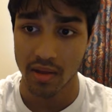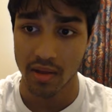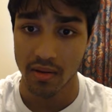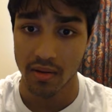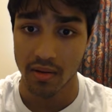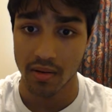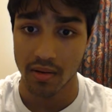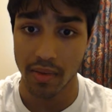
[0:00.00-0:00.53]

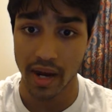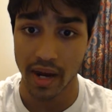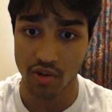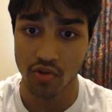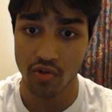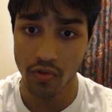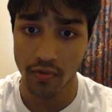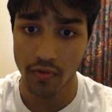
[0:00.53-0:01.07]
My true
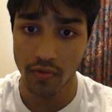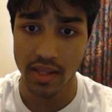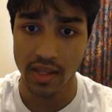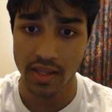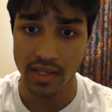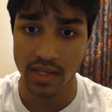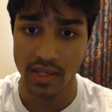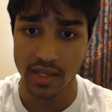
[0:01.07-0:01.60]

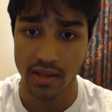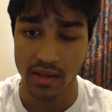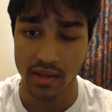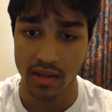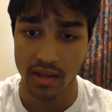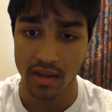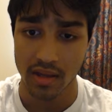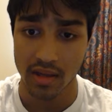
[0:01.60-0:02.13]
friends,
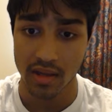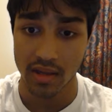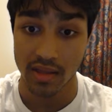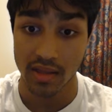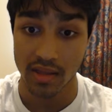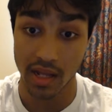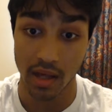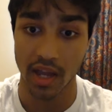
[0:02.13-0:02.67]
they
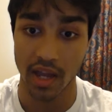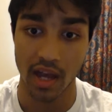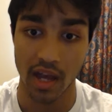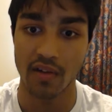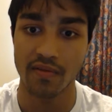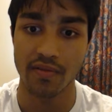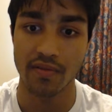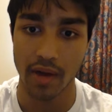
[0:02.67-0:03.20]
tell me I love
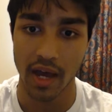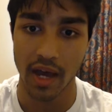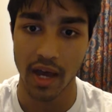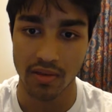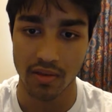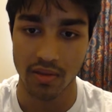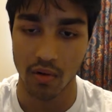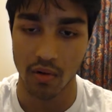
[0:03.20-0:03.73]
you back,
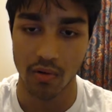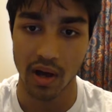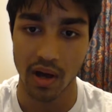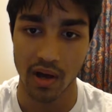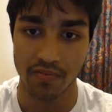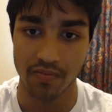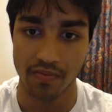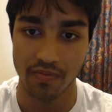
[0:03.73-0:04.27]
or well,
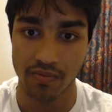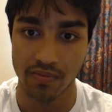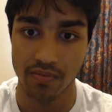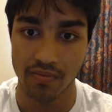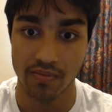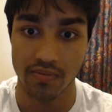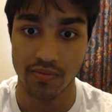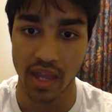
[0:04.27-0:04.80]

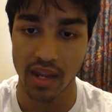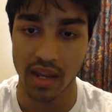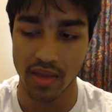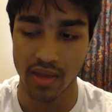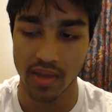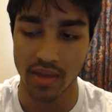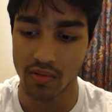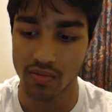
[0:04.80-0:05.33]
they
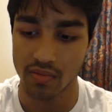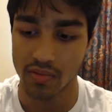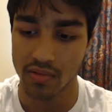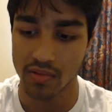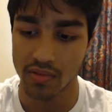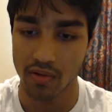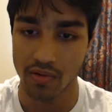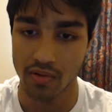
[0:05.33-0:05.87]
don't
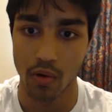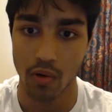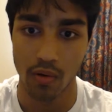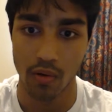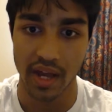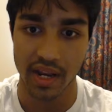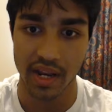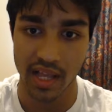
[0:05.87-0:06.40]
hold that
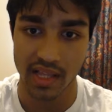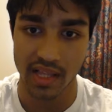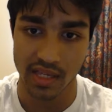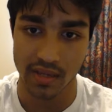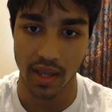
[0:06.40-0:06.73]
against me.